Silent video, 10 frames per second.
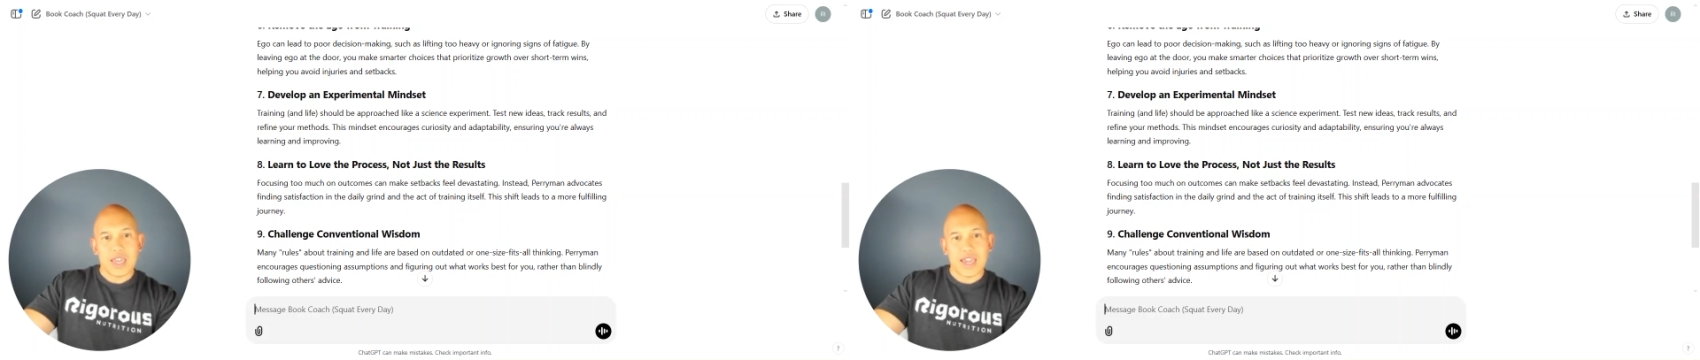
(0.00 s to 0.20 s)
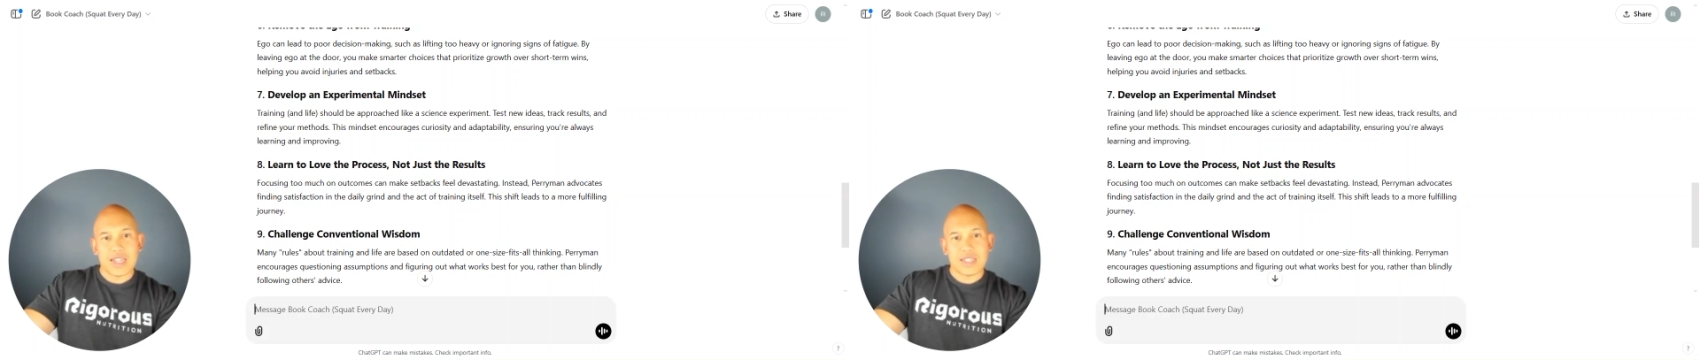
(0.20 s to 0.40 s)

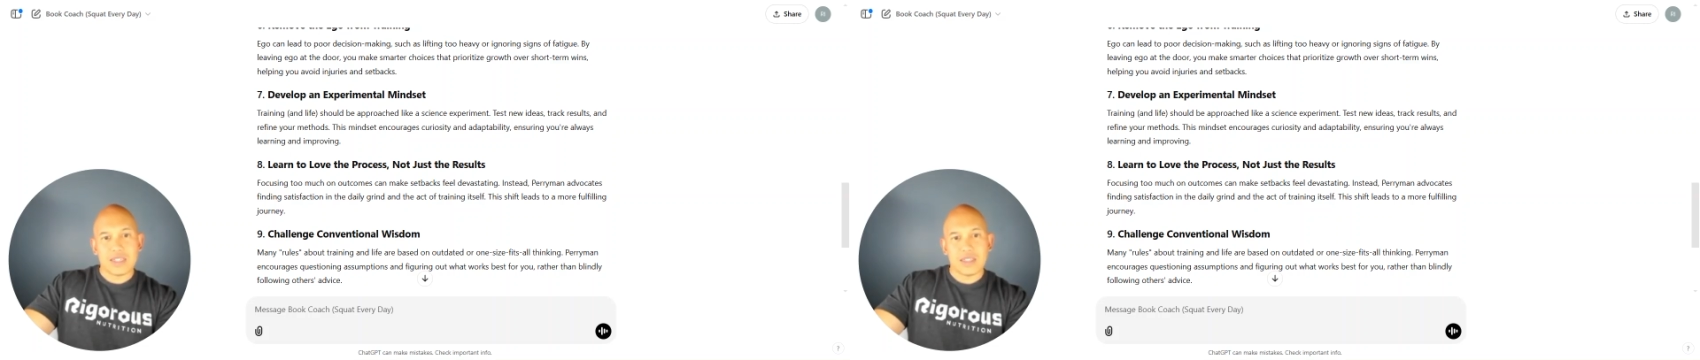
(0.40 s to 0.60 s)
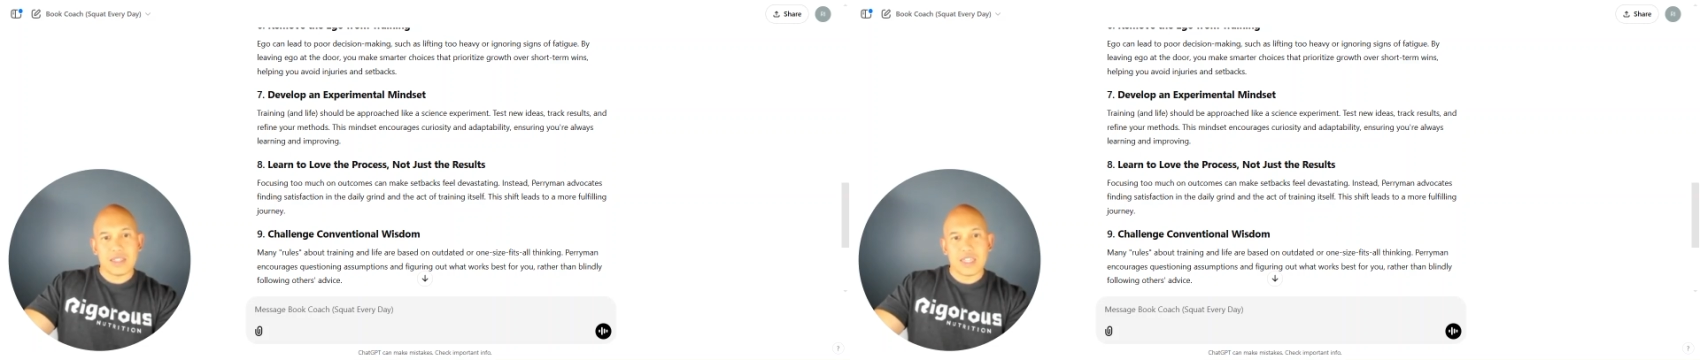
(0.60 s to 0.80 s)

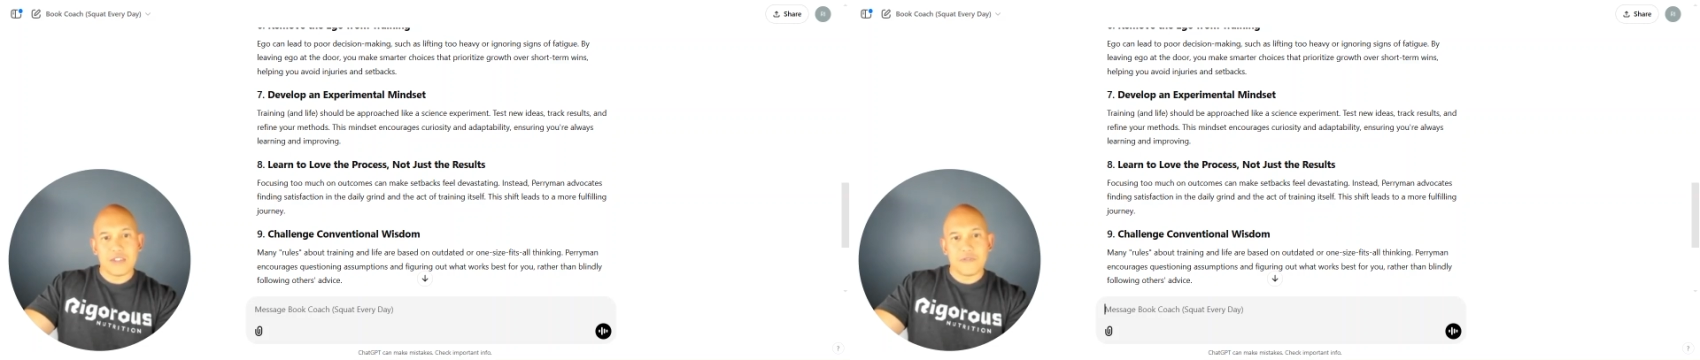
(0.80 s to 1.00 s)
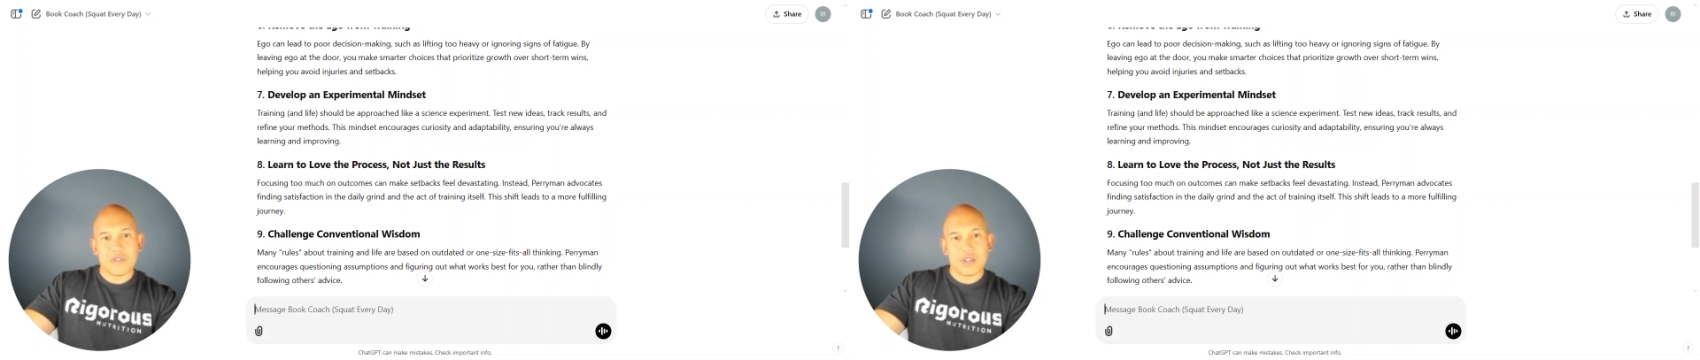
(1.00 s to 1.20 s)
Eight,
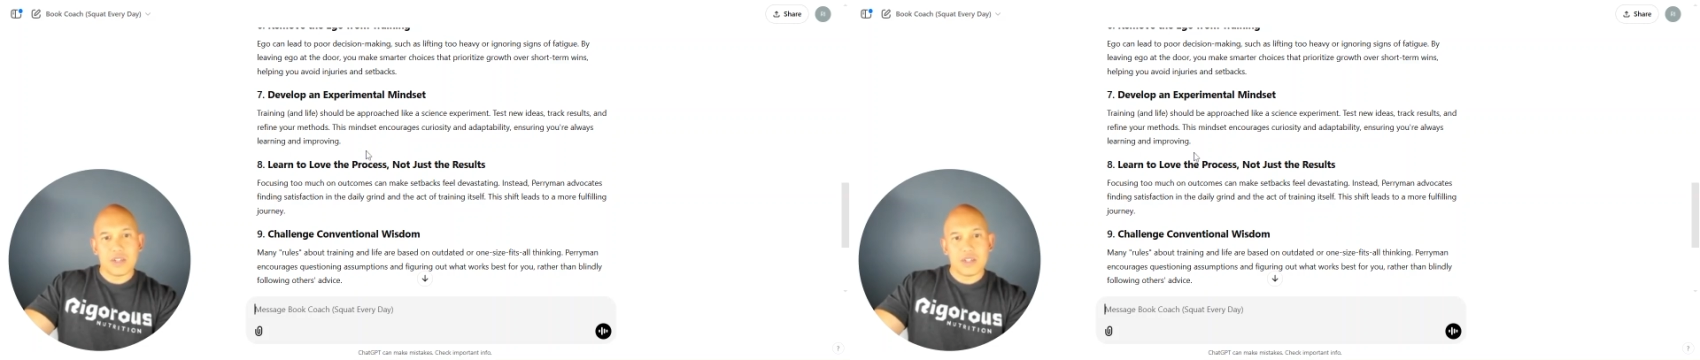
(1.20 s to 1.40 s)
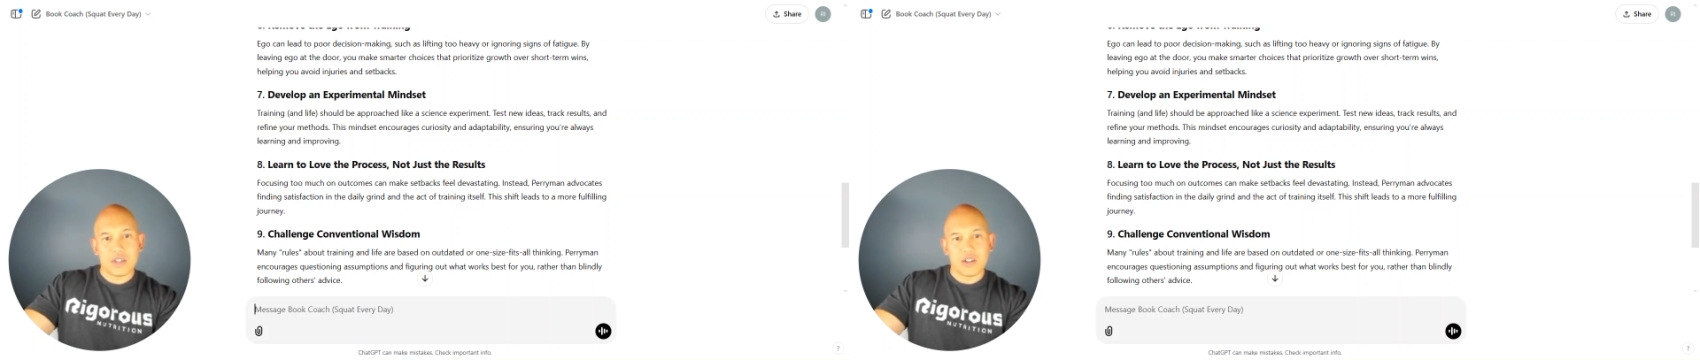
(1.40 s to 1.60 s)

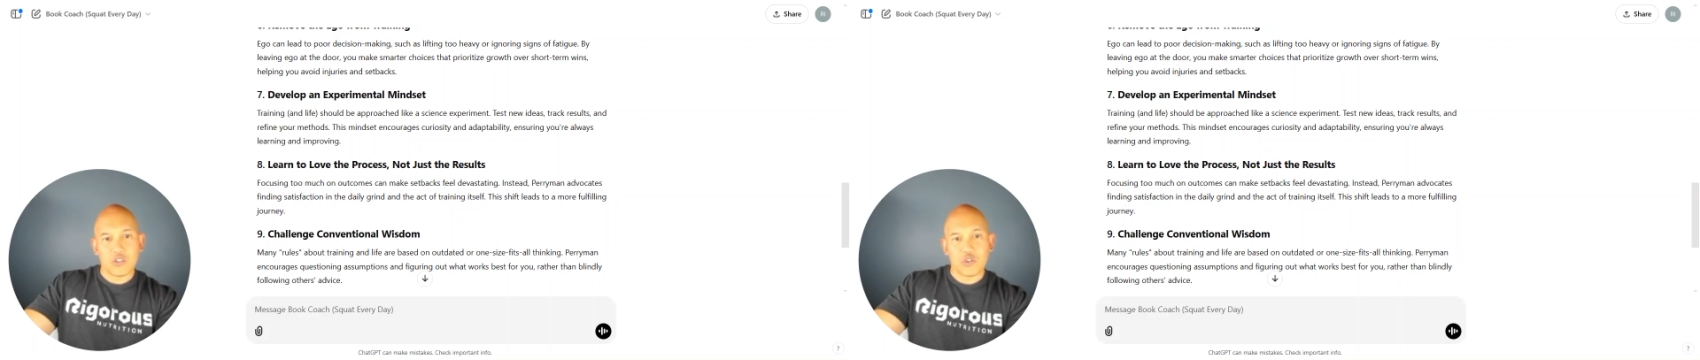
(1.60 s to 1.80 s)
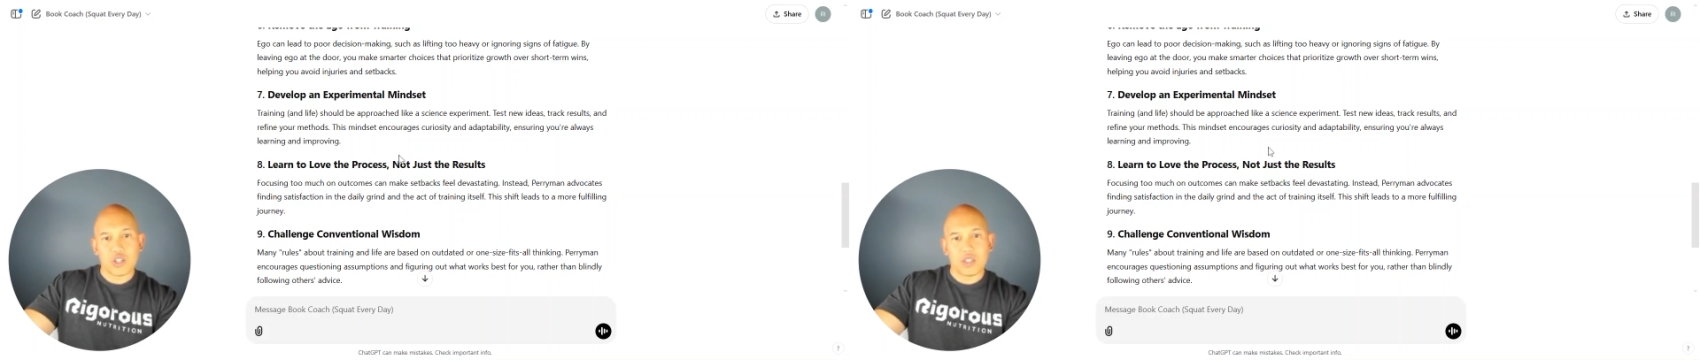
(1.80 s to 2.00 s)

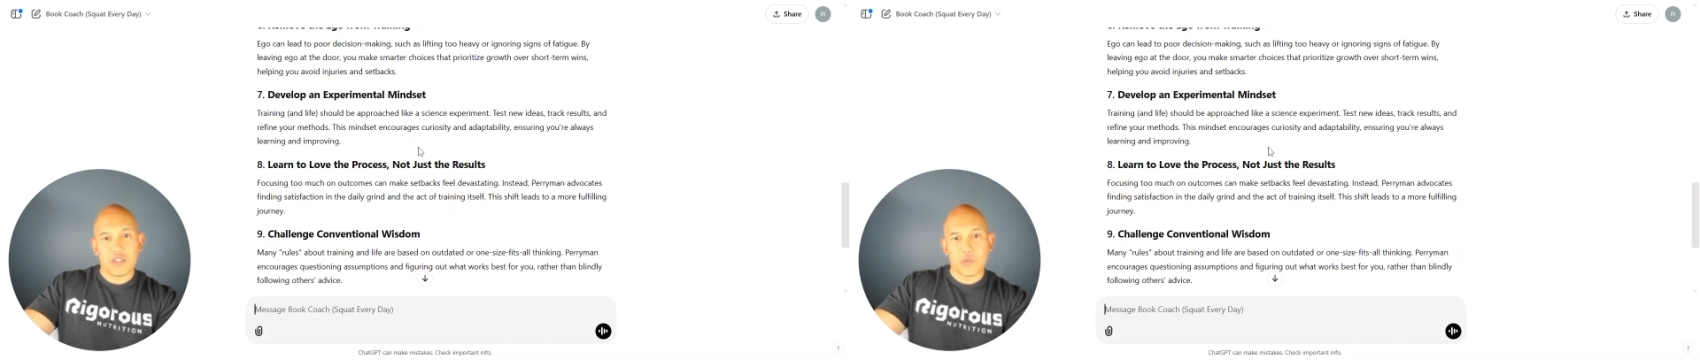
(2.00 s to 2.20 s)
learn to